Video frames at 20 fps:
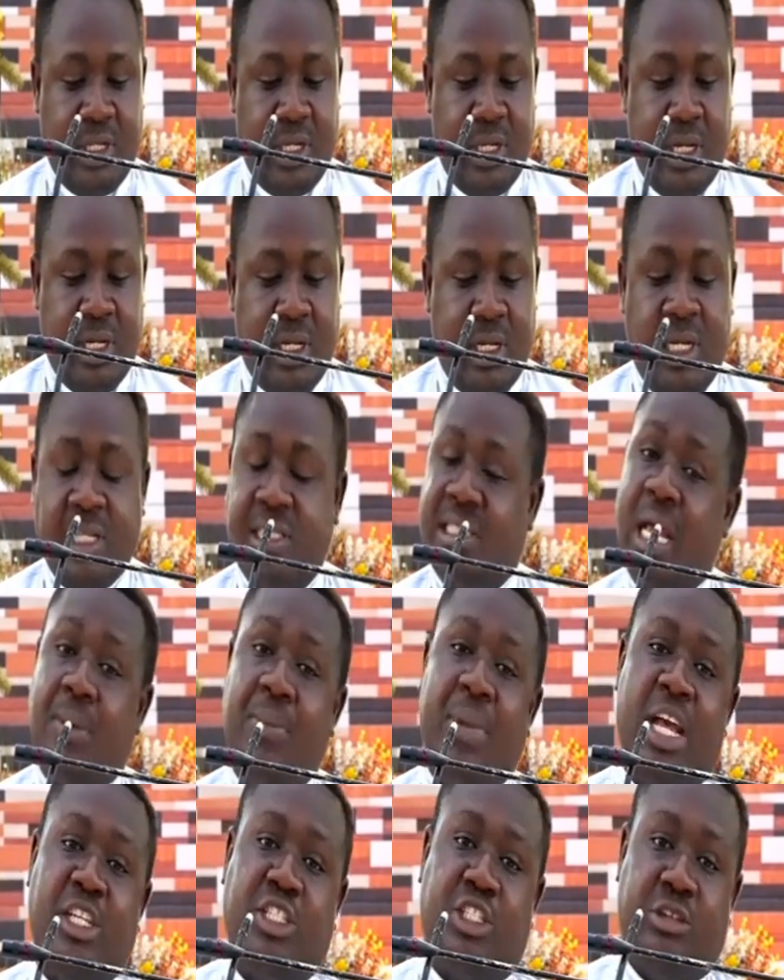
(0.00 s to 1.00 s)
the same
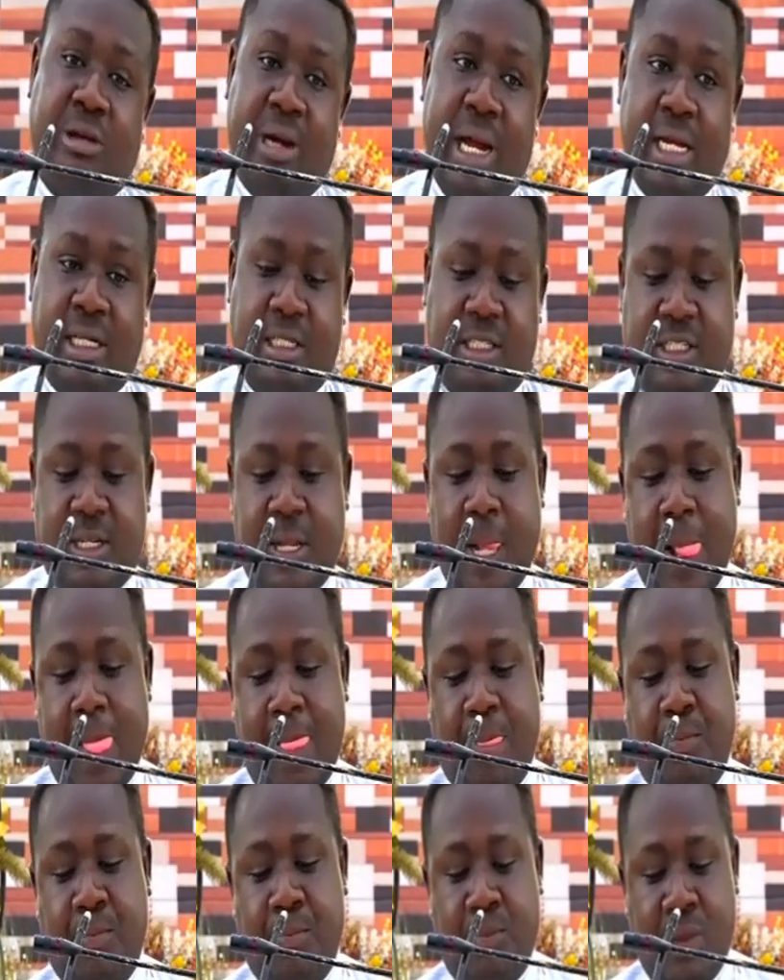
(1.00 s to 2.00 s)
age grade,
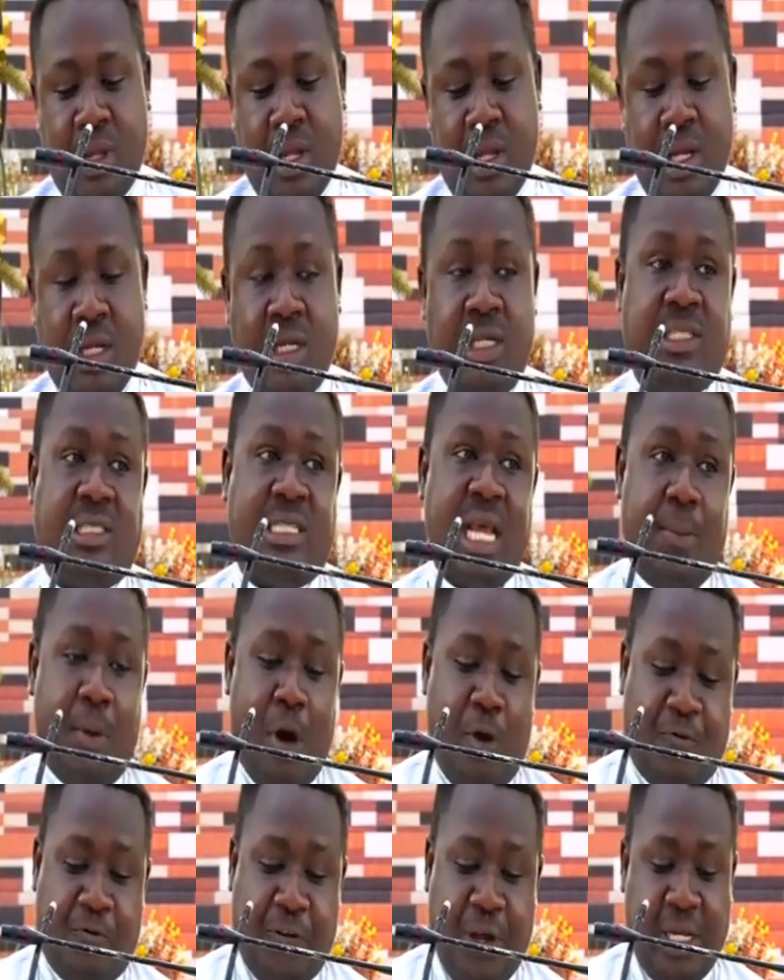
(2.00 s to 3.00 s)
the same
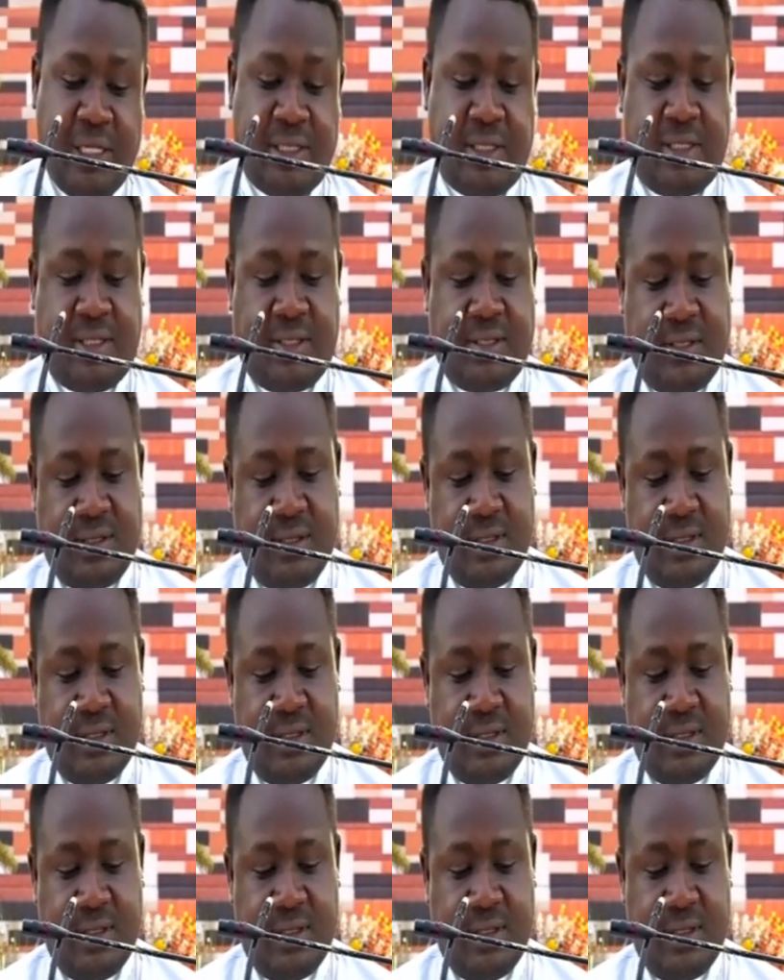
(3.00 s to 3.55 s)
office,